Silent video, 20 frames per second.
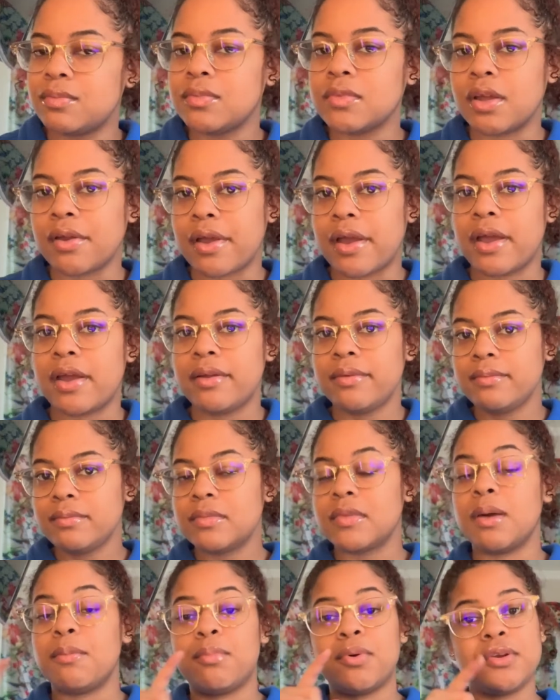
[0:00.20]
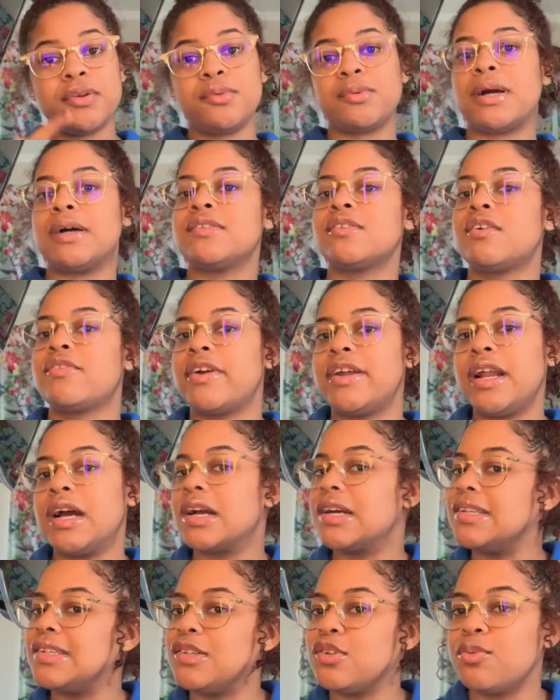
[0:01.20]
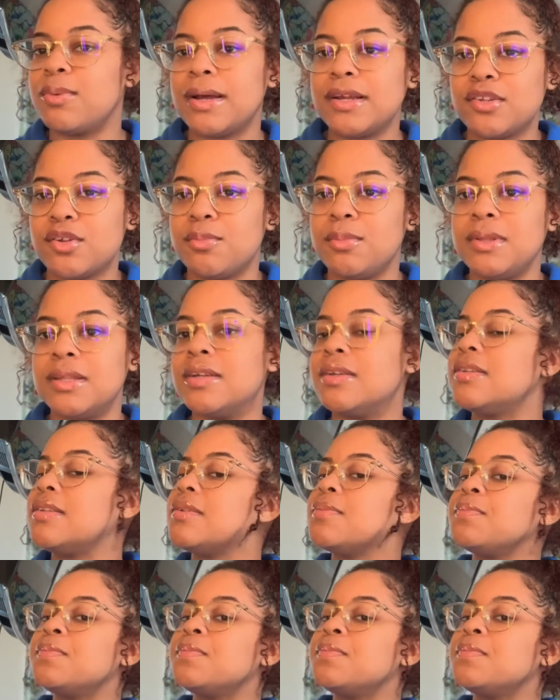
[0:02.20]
okay? I'm putting you guys on right now because nobody told me this.